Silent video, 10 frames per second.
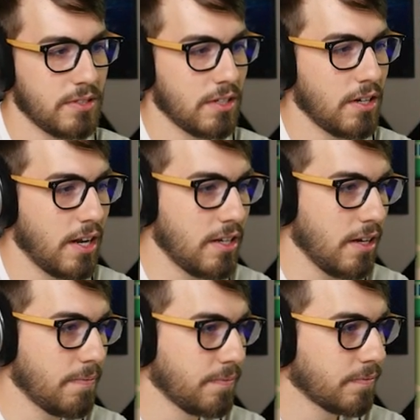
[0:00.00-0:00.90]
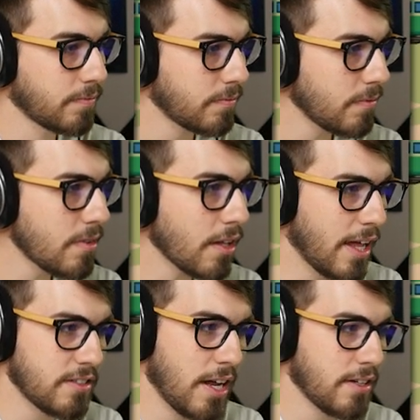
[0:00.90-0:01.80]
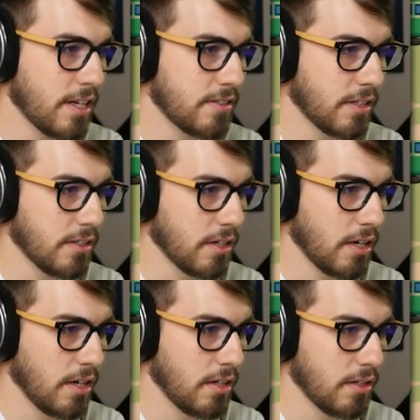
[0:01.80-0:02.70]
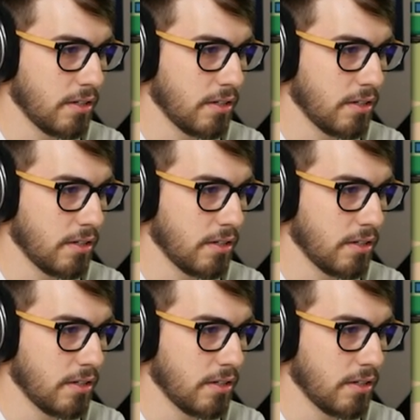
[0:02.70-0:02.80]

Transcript: is a good idea. That's not dancing. Uh,